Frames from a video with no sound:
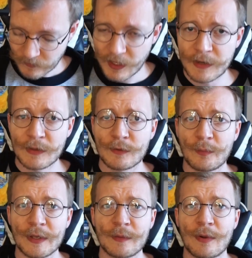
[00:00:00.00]
Another
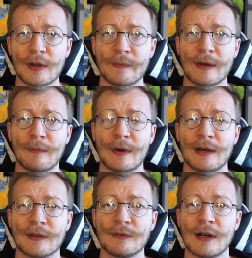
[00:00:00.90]
big part about
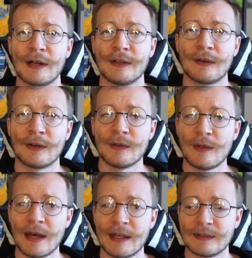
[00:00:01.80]
Bakugan are
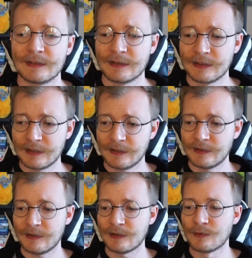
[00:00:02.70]
that
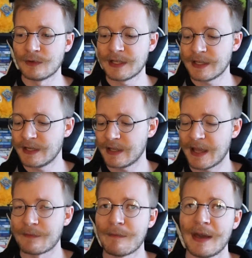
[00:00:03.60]
you need a
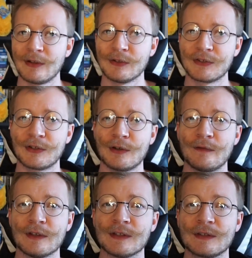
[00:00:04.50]
metal
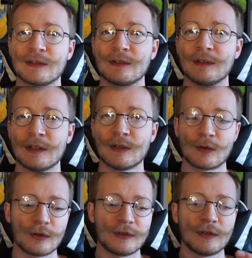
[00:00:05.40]
surface in
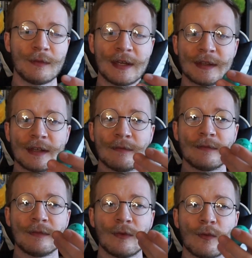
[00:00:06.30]
order to make them
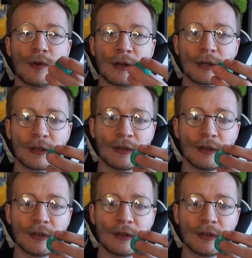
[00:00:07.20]
work.